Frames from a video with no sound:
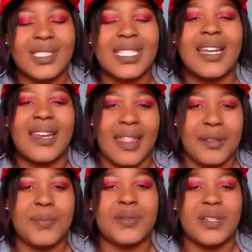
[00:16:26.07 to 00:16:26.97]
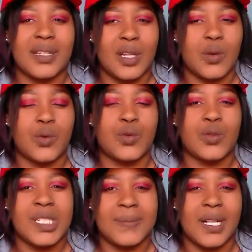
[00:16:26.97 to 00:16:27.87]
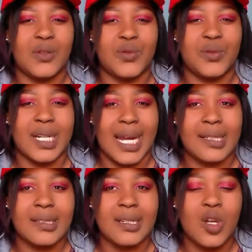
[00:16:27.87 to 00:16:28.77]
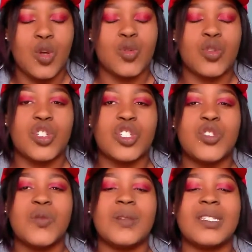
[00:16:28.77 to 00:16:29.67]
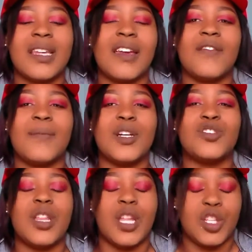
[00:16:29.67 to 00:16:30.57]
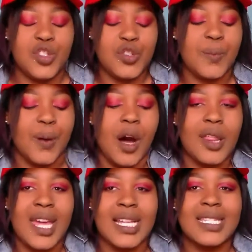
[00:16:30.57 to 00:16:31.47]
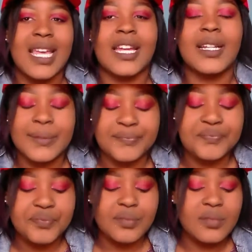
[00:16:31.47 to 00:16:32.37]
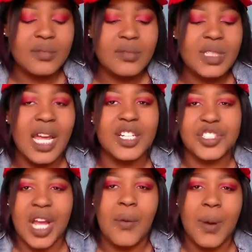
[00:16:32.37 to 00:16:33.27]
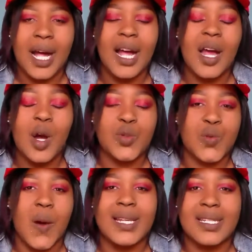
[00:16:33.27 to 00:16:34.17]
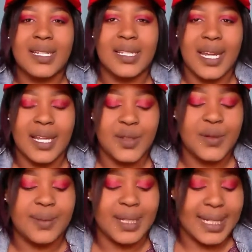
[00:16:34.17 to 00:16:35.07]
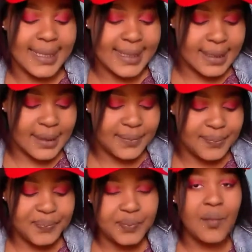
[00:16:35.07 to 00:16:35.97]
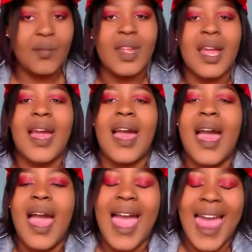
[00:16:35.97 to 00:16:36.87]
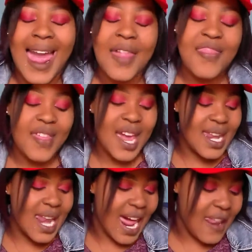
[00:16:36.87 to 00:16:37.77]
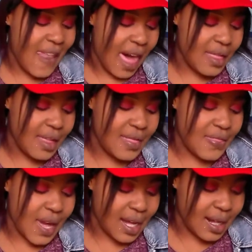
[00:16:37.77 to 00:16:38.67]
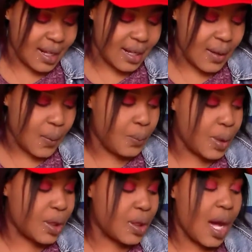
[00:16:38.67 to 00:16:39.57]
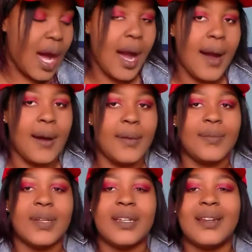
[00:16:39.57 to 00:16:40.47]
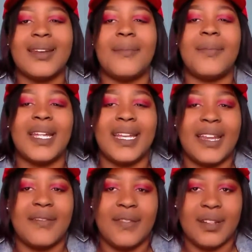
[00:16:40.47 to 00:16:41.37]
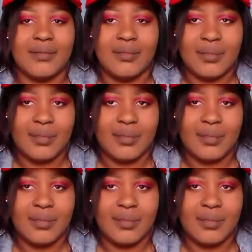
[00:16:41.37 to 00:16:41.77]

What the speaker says: that another person can also smell you, right? So just to be safe, make sure that you bath and take a shower twice a day to be clean. And then another thing with number 11,